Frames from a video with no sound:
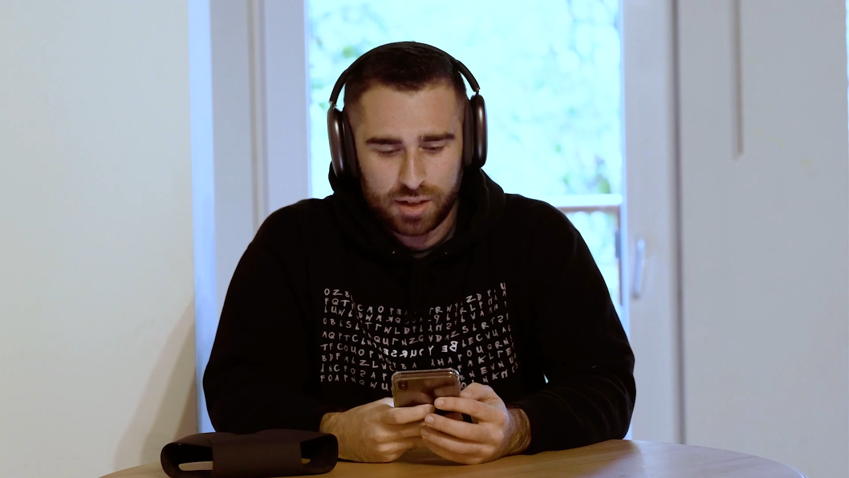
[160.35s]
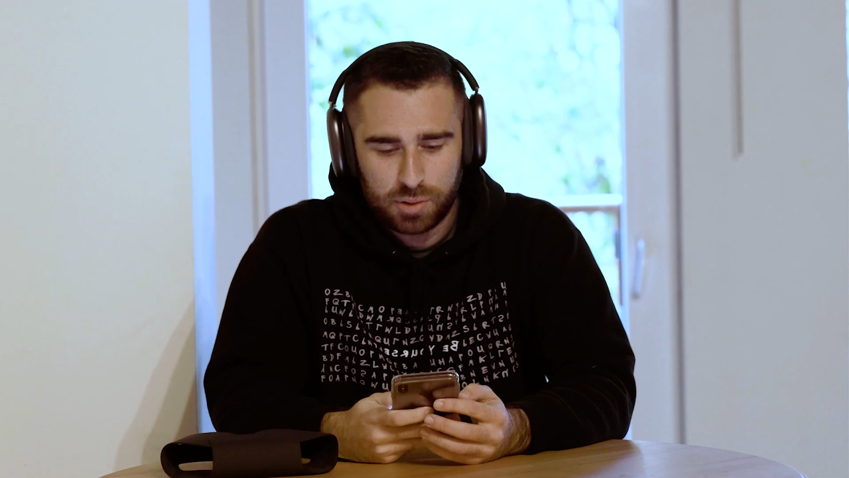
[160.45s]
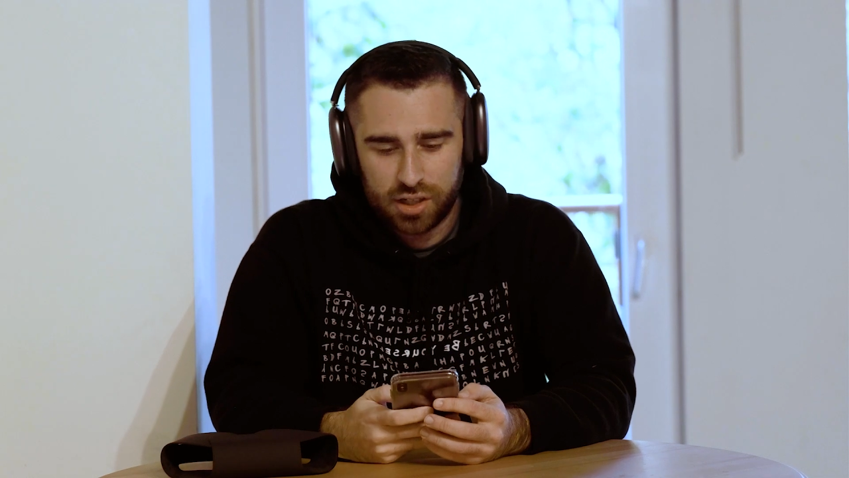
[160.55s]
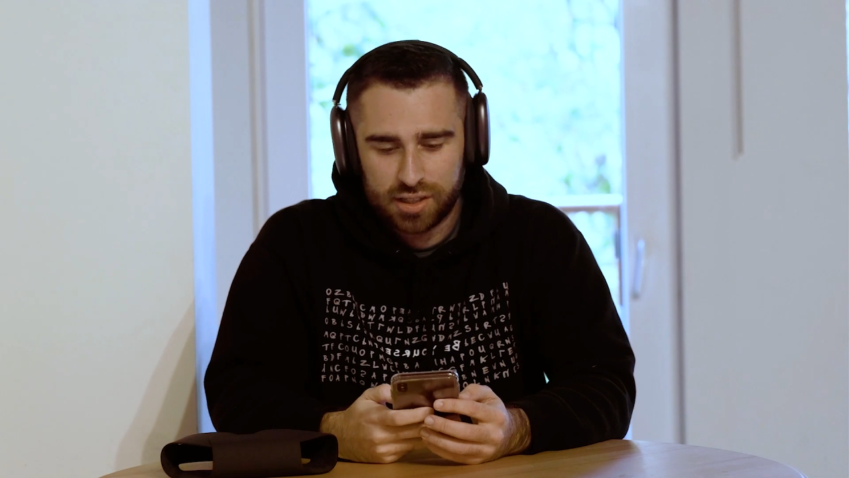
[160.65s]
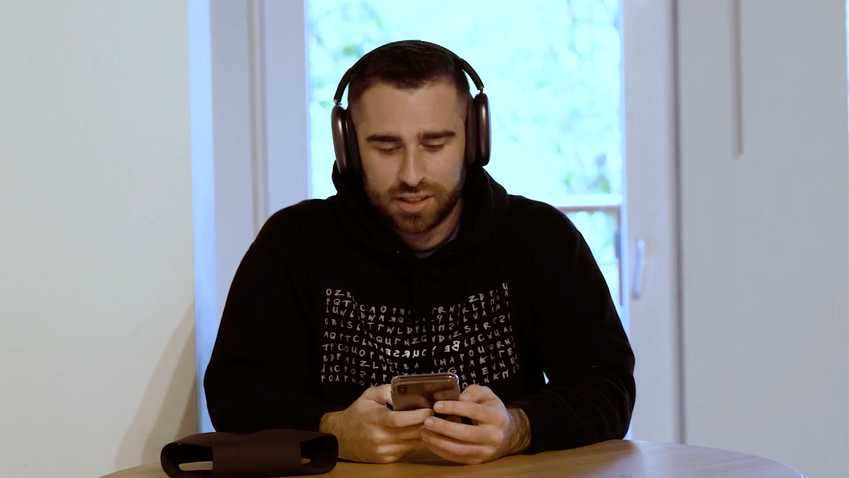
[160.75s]
I'm
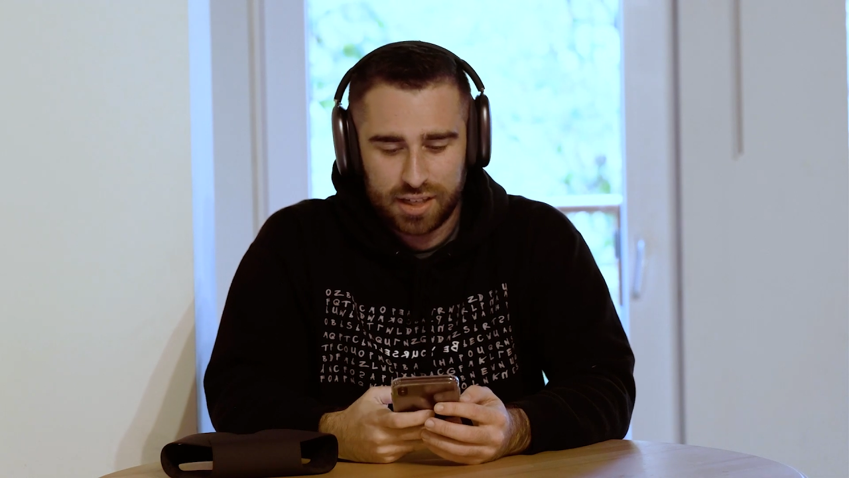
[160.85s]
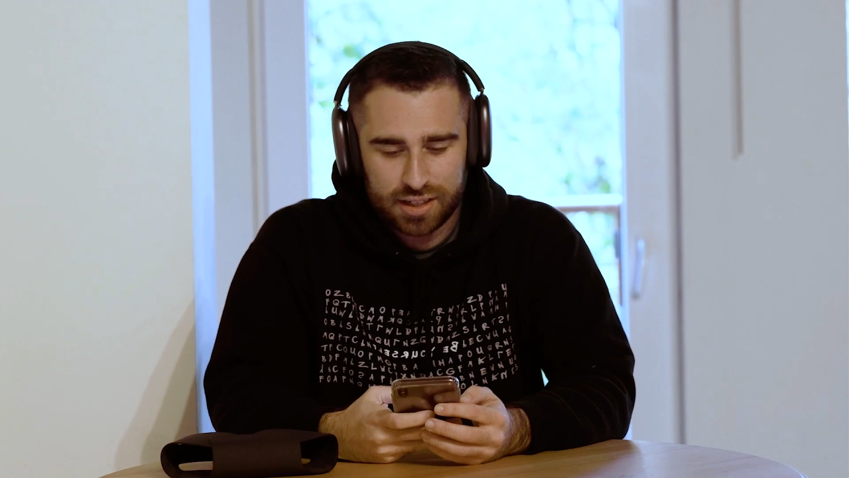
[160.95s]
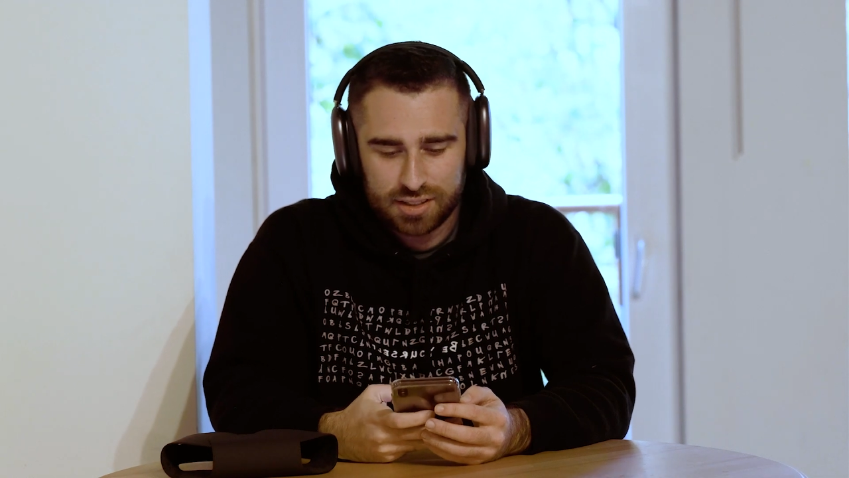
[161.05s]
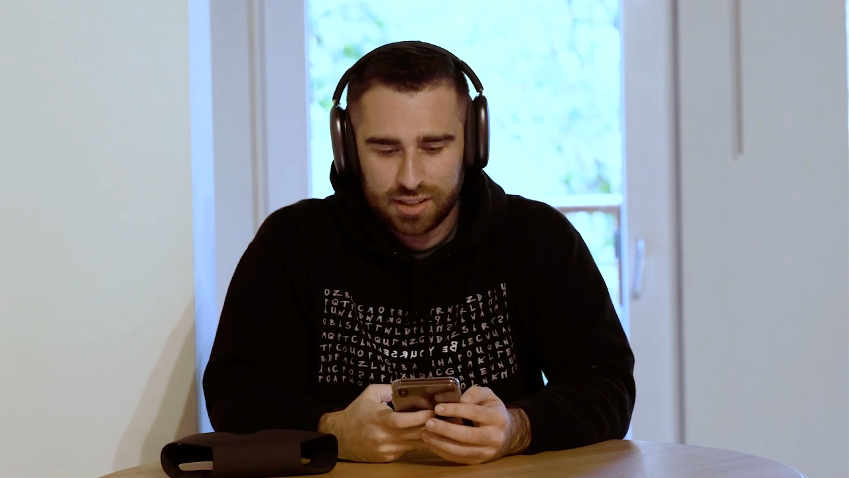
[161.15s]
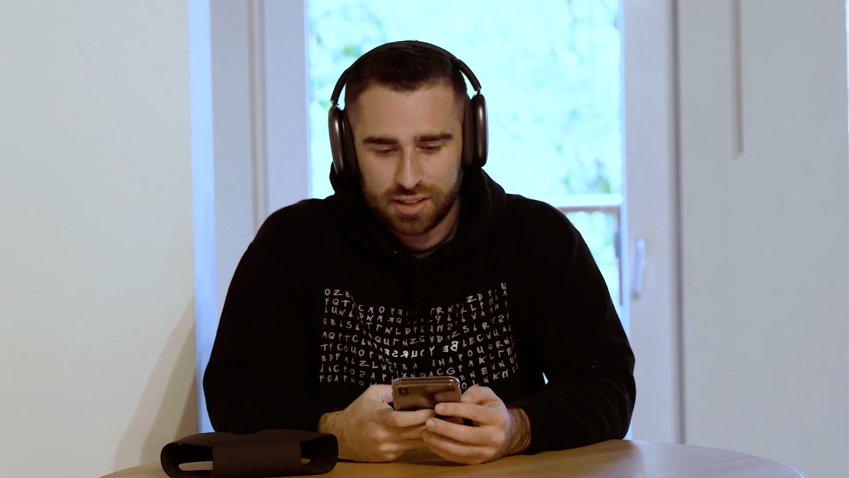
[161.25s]
already
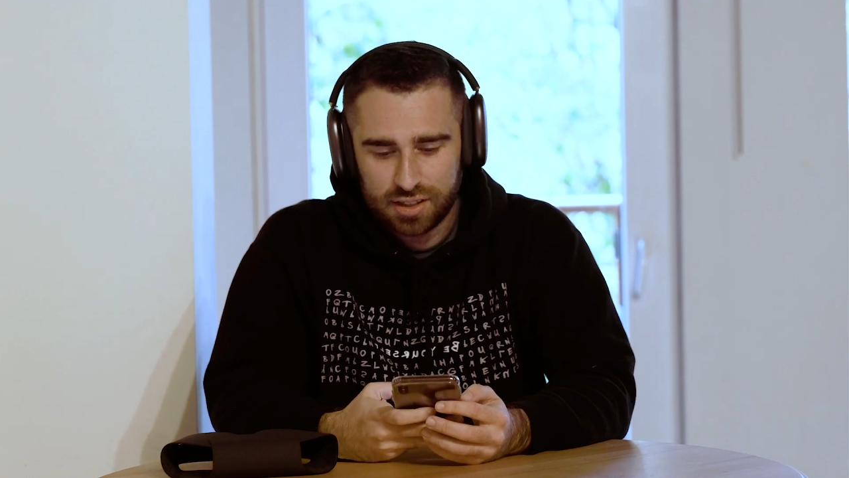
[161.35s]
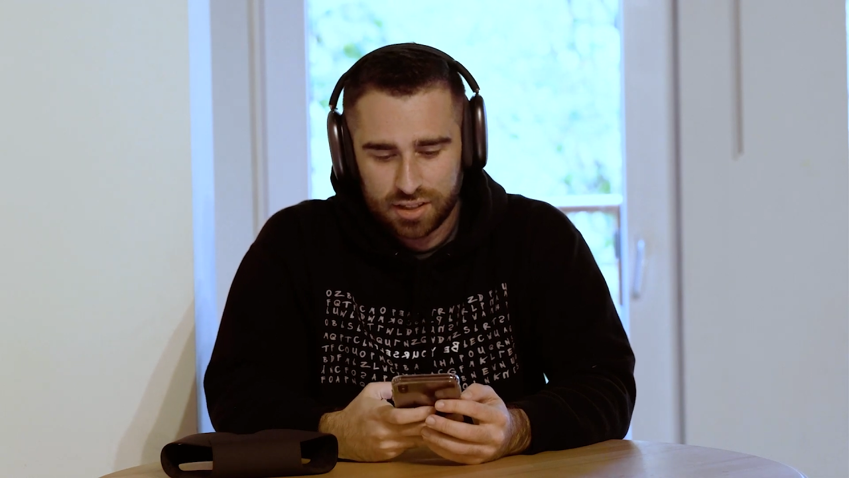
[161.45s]
connected.